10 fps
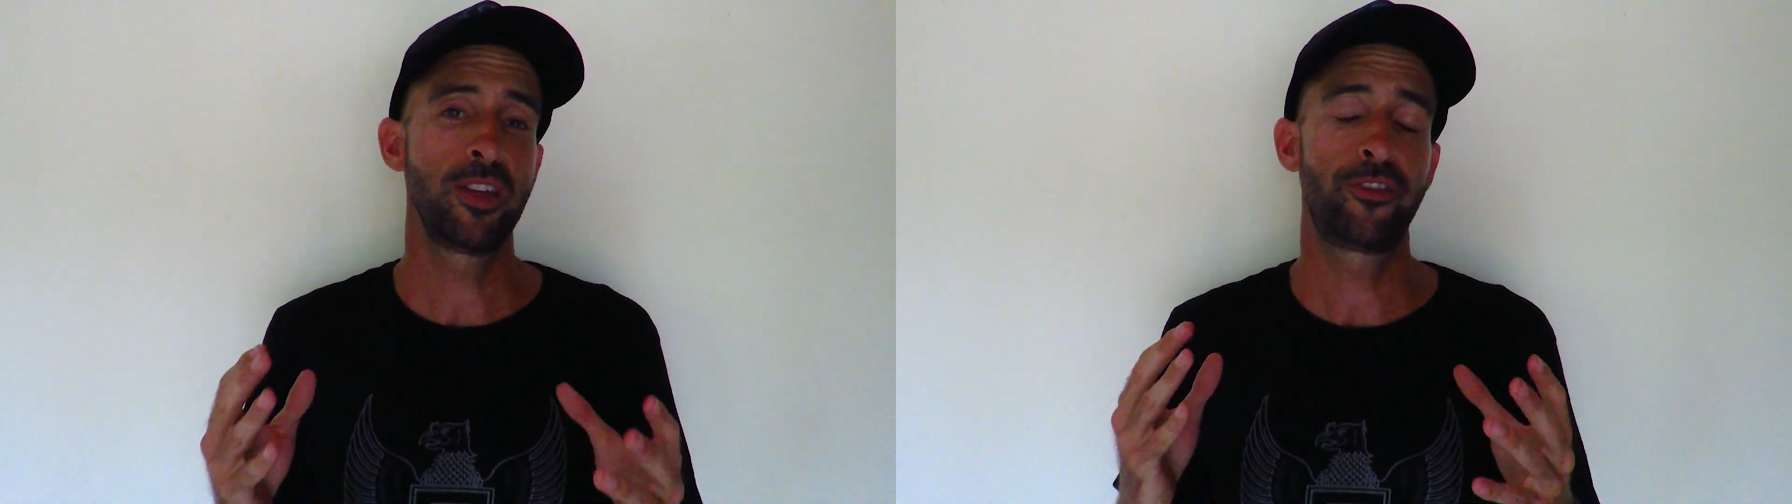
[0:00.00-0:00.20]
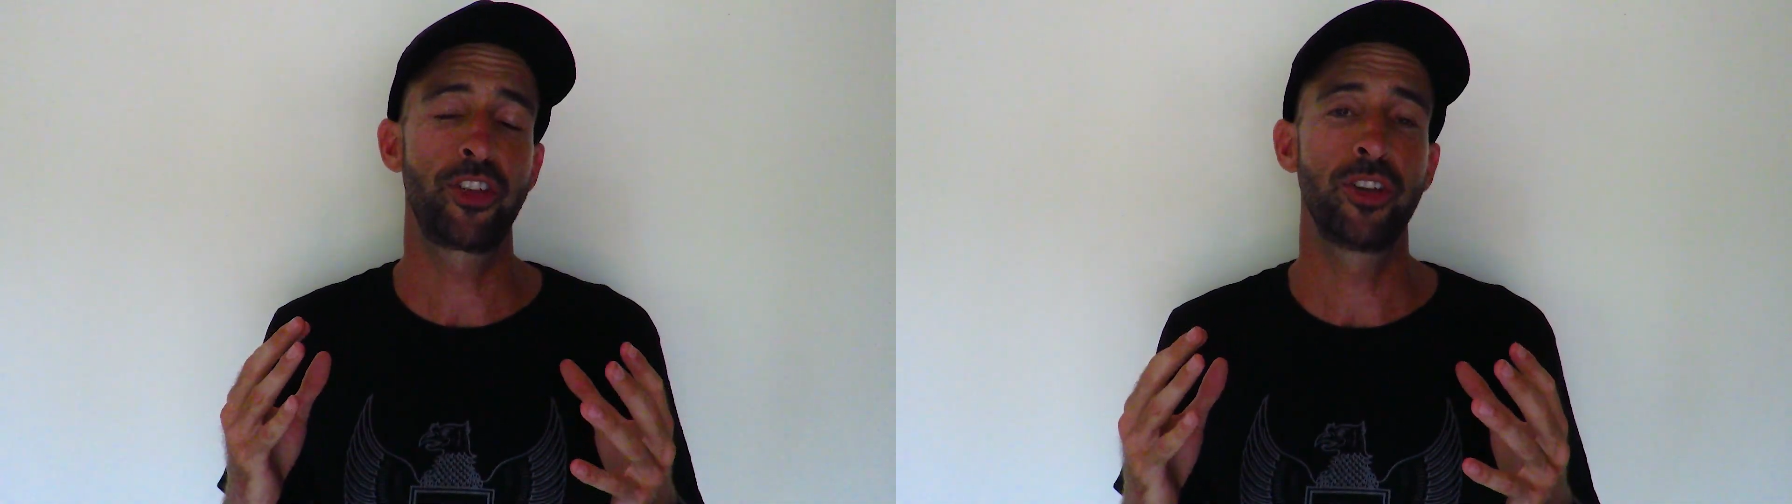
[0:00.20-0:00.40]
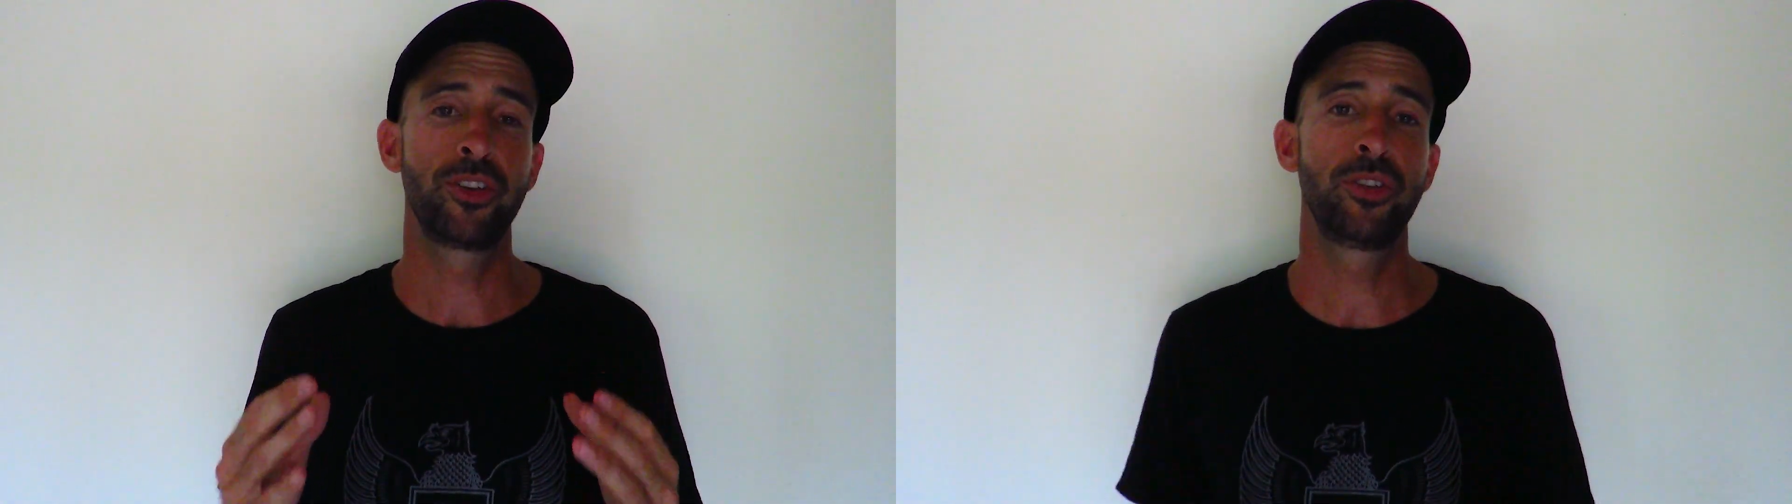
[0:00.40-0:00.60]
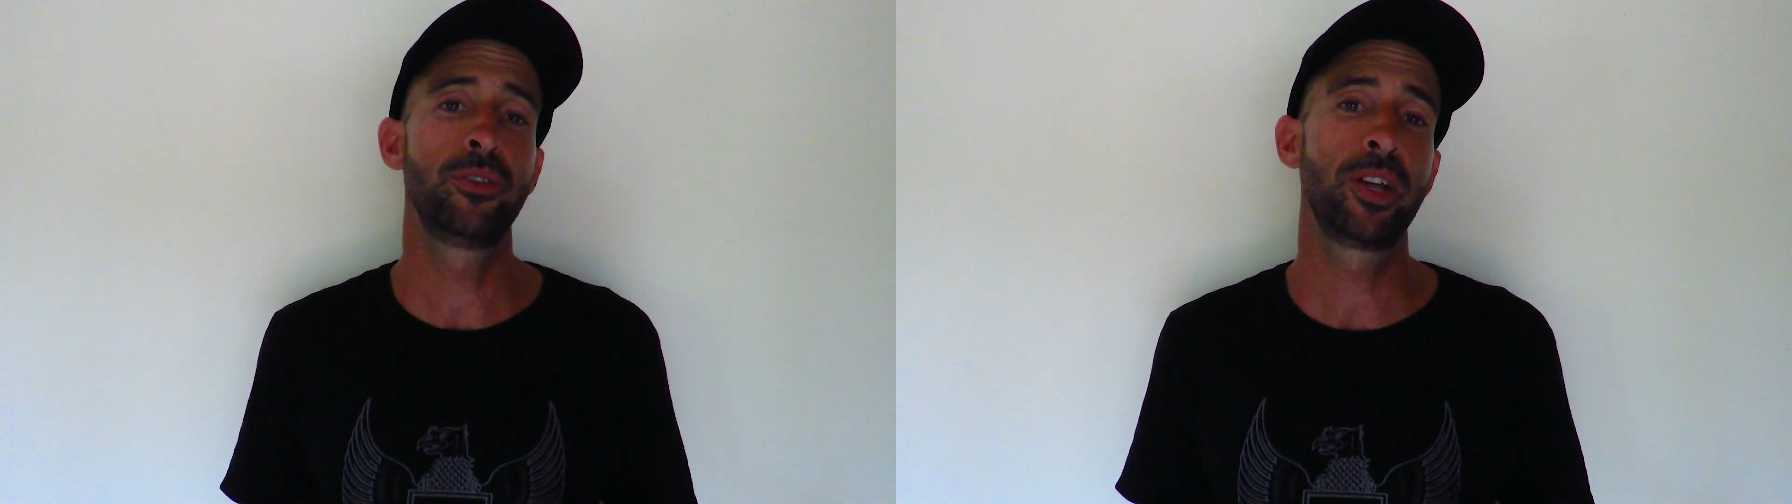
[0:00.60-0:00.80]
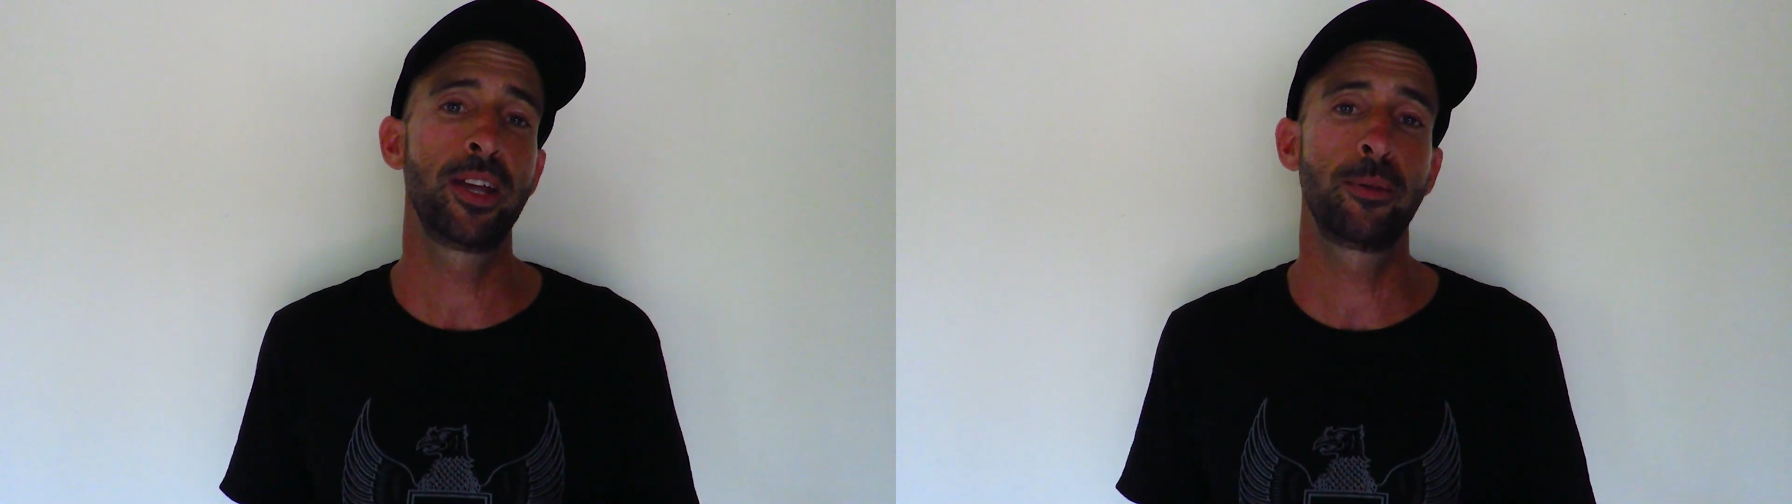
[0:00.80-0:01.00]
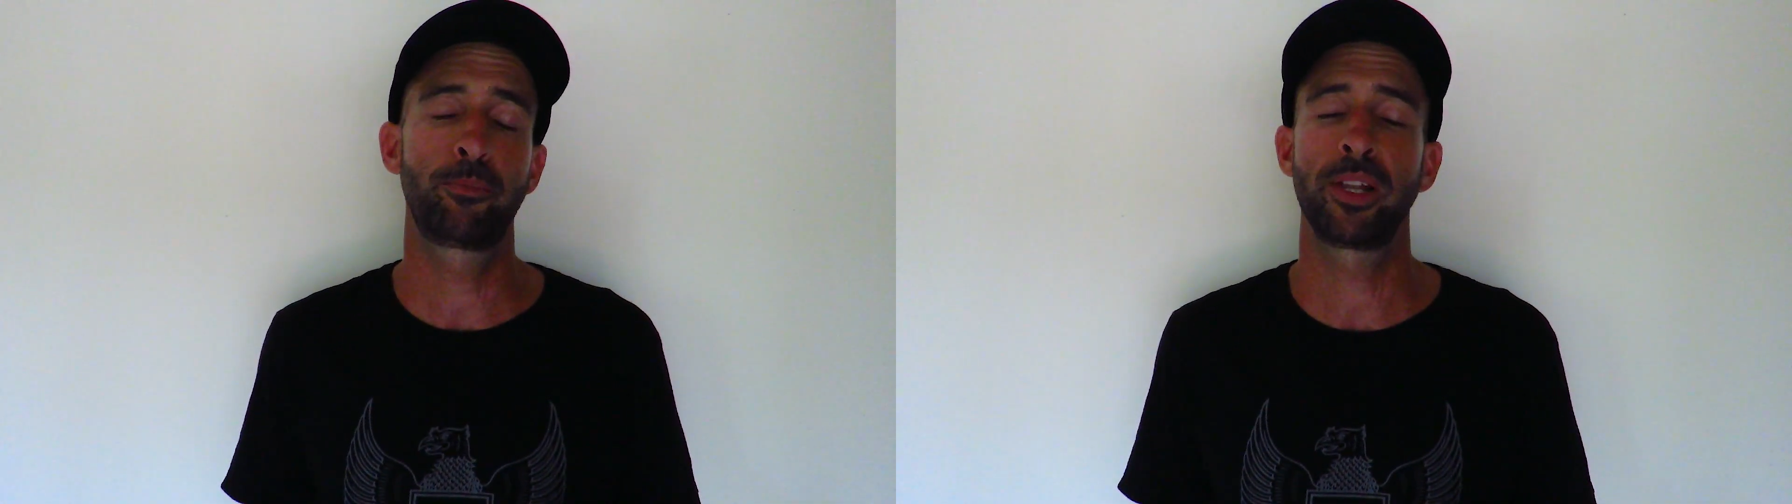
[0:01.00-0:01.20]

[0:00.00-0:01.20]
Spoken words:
If you're new here,